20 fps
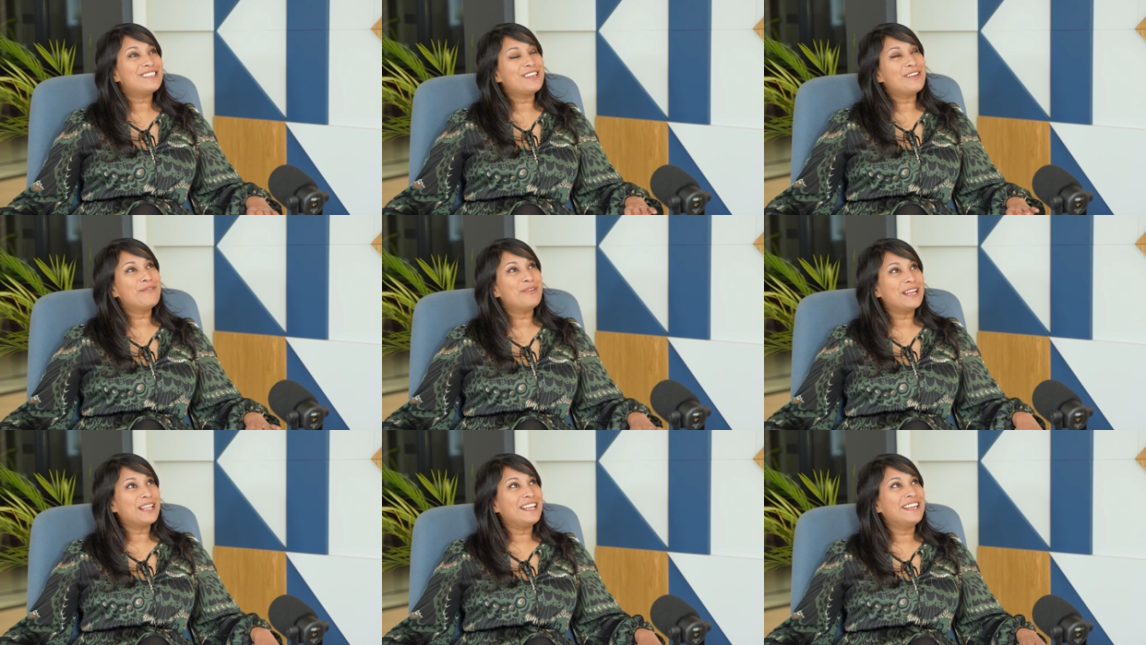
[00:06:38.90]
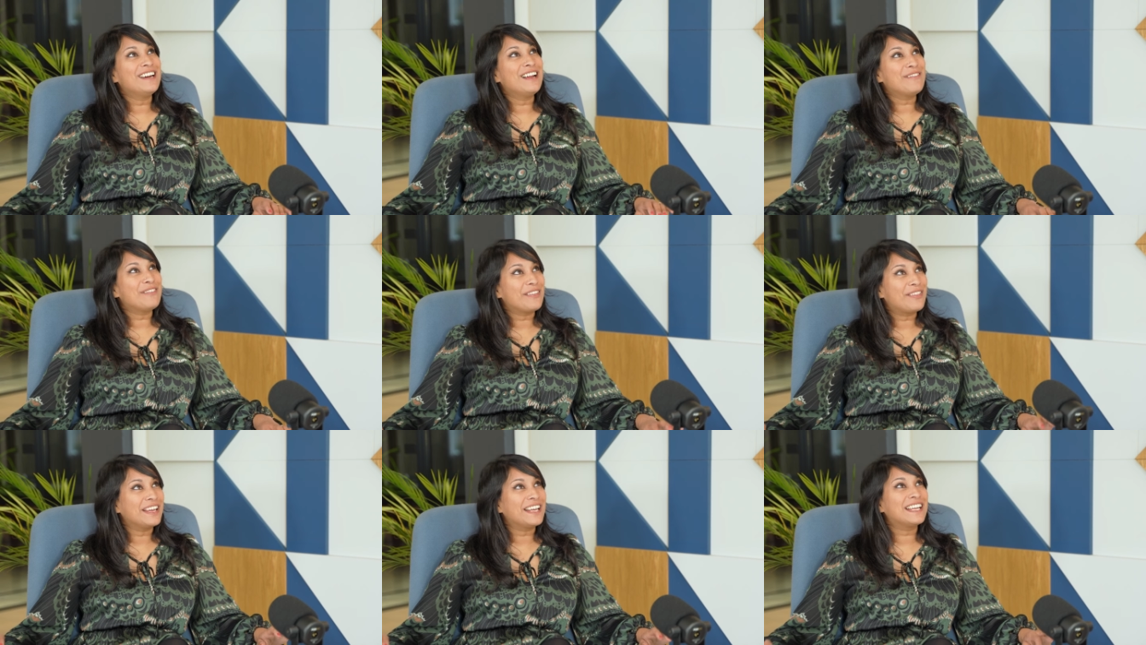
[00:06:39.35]
so weirdly
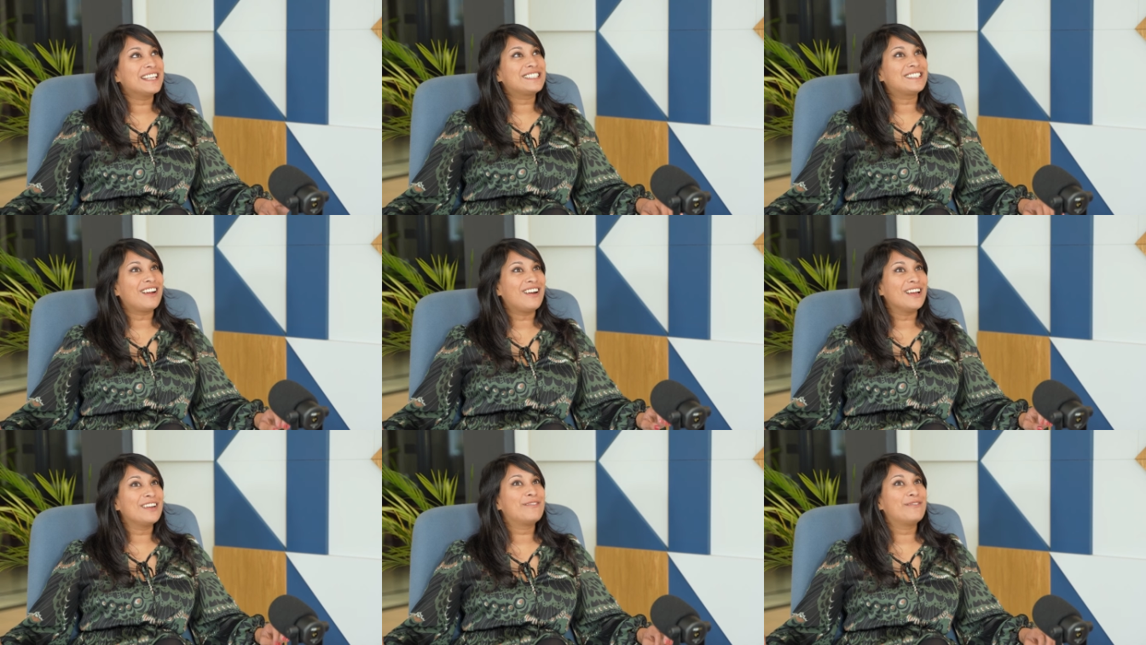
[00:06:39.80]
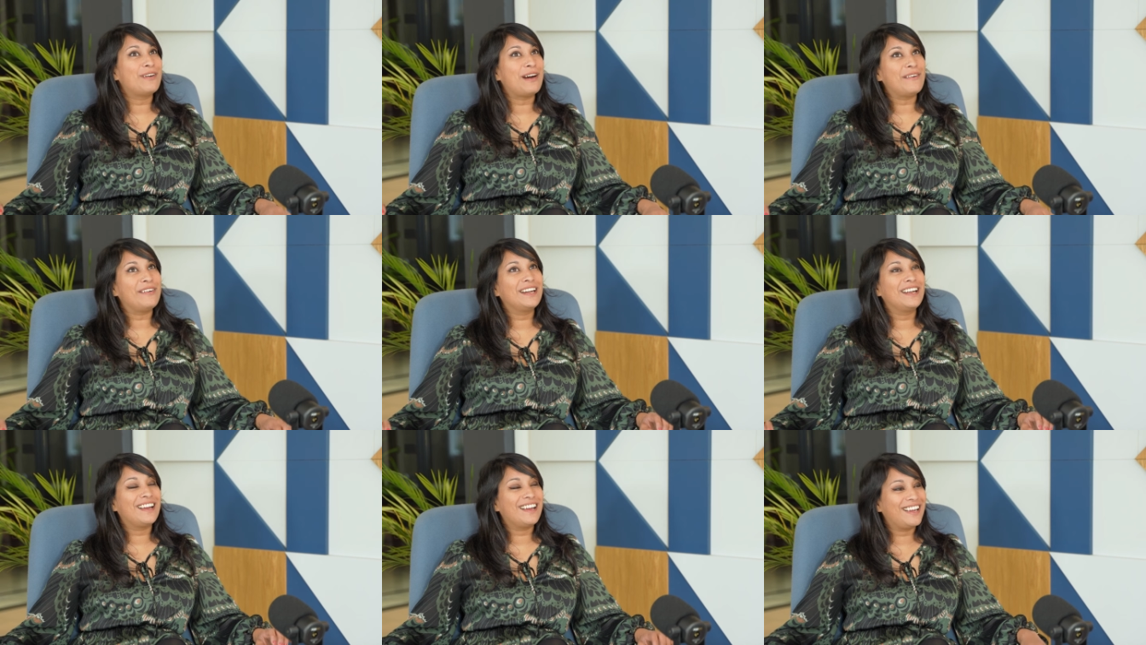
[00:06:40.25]
enough, I think it started
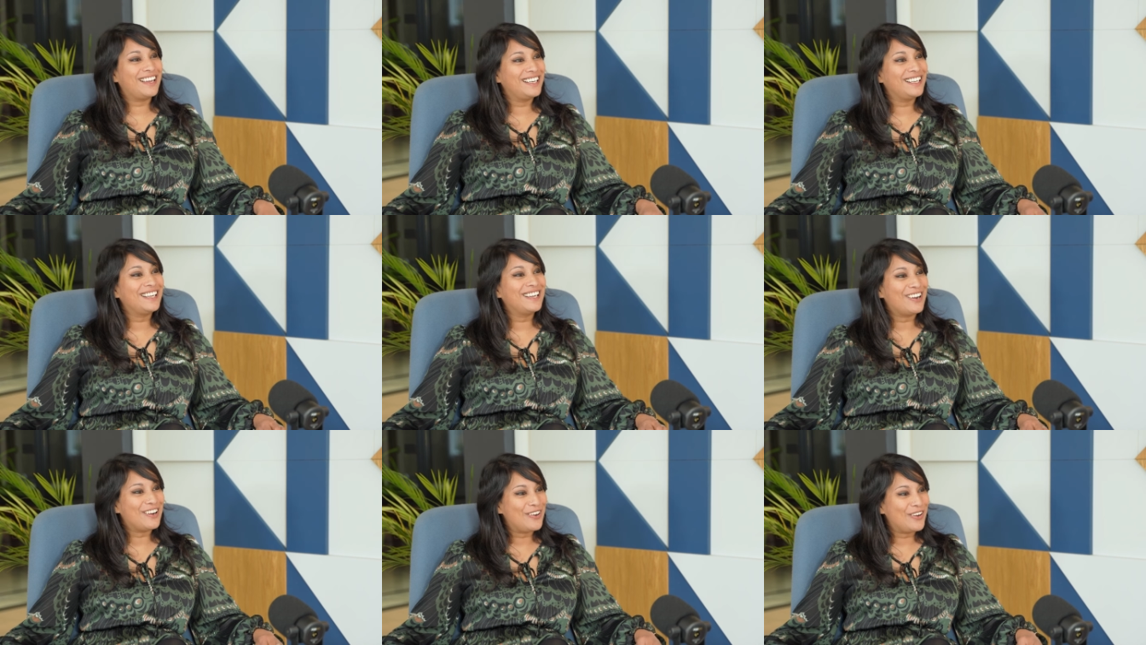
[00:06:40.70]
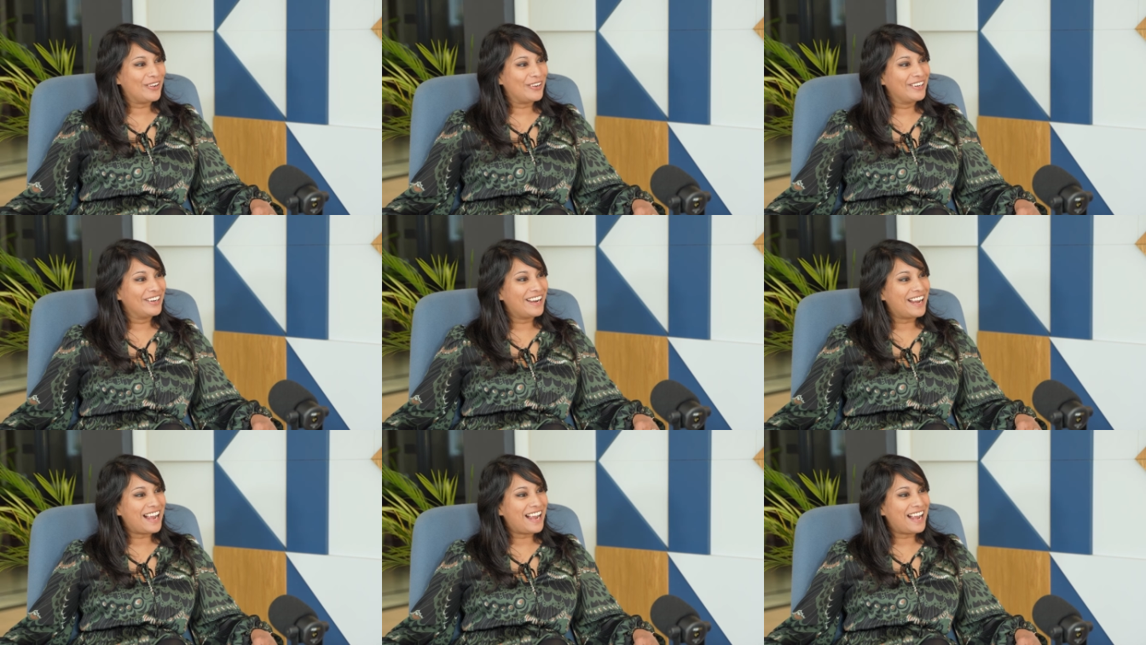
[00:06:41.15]
very early on.